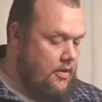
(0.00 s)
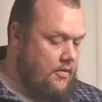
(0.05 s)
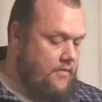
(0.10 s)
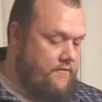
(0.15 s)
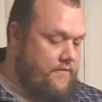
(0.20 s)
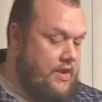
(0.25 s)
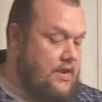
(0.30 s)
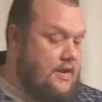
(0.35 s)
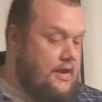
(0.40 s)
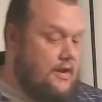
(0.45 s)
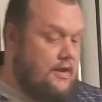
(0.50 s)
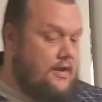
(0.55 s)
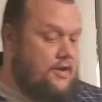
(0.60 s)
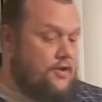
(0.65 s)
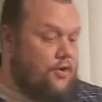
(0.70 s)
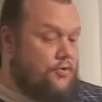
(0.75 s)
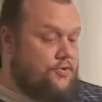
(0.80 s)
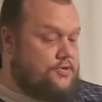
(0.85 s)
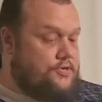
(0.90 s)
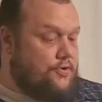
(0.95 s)
Feeding an
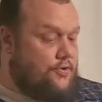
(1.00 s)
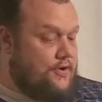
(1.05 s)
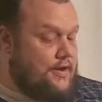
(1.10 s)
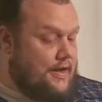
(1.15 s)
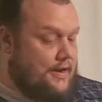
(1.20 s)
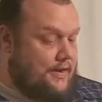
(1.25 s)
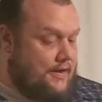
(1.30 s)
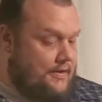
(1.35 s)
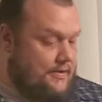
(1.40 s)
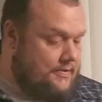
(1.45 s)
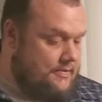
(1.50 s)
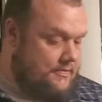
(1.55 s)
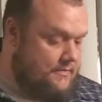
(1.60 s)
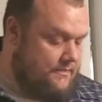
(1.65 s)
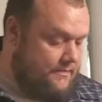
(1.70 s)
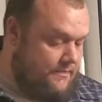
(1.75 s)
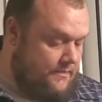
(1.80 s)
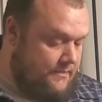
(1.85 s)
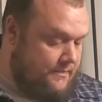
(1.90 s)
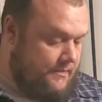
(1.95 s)
adult Sulcata.
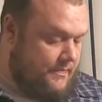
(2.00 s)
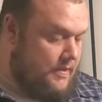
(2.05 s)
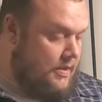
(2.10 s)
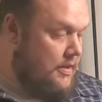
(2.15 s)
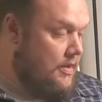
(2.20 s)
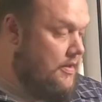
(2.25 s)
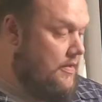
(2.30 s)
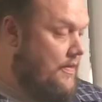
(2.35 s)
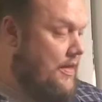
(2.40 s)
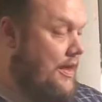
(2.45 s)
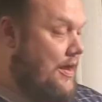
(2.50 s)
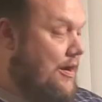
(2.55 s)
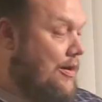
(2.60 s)
They